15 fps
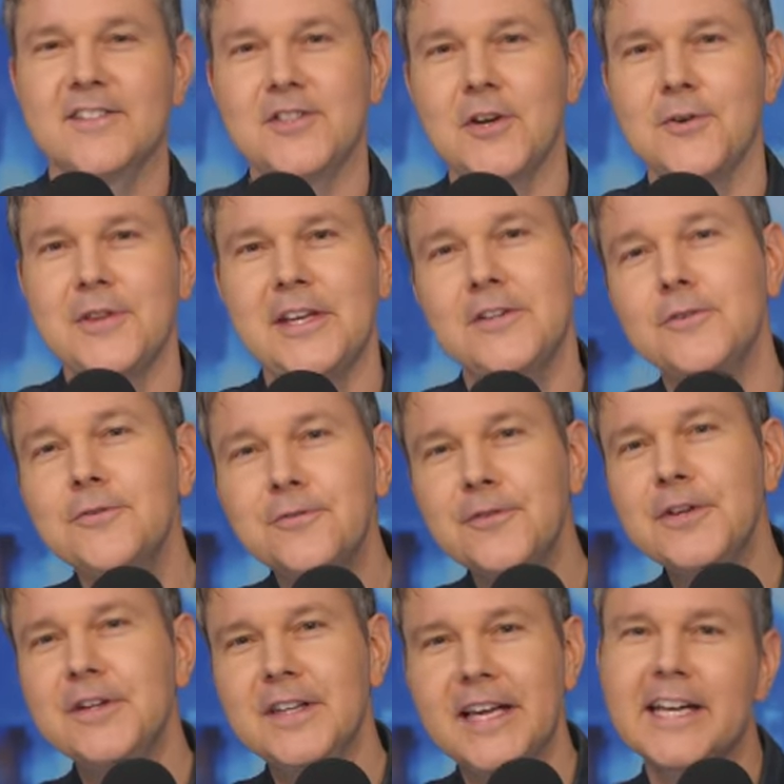So they do
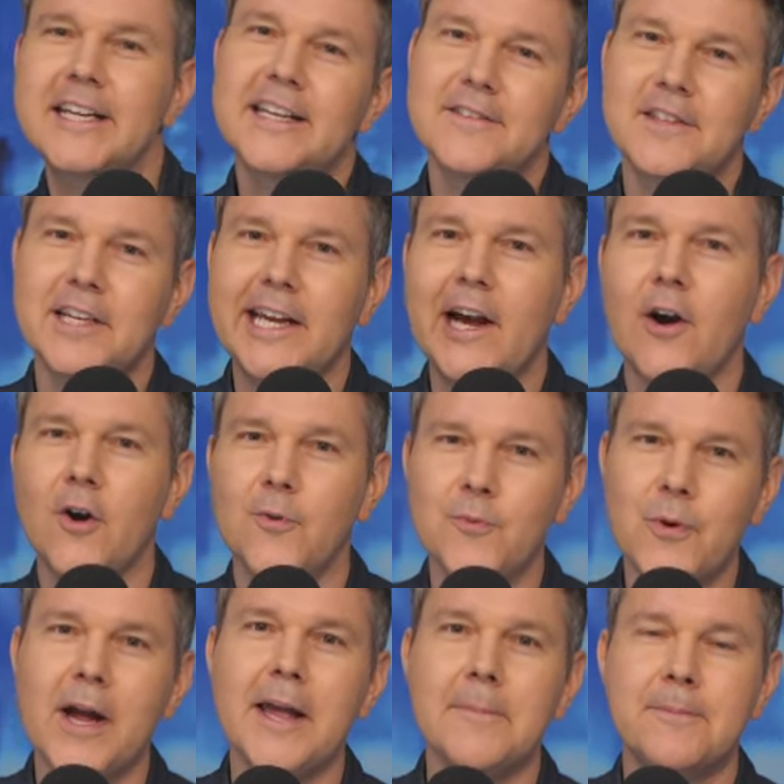feel like they are
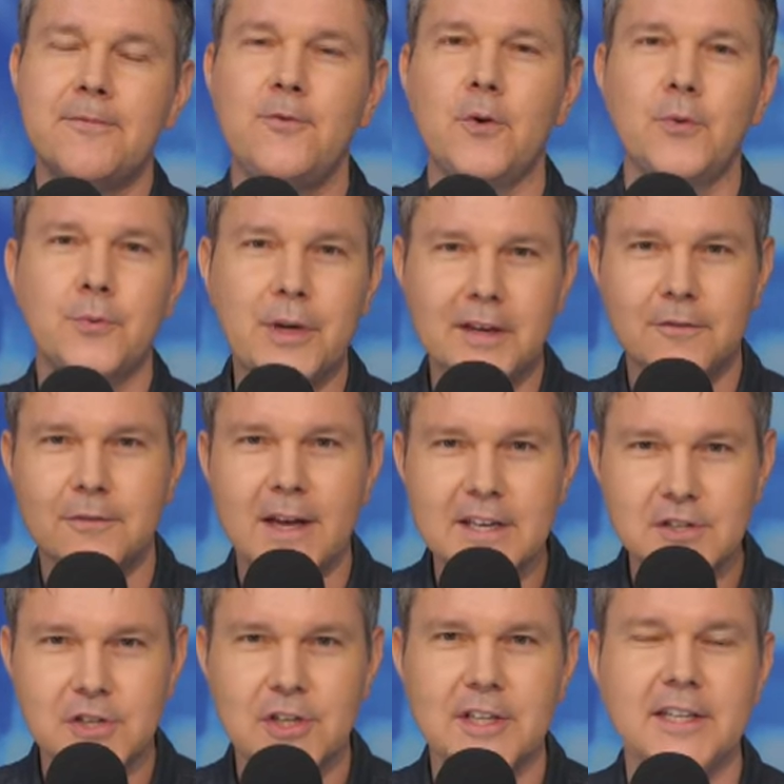ripe for
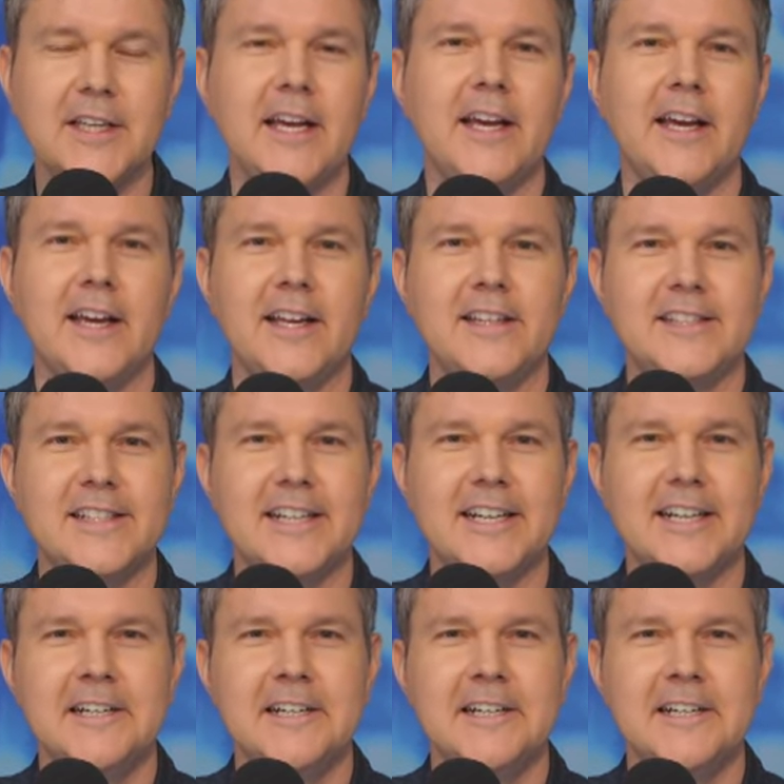reinvention and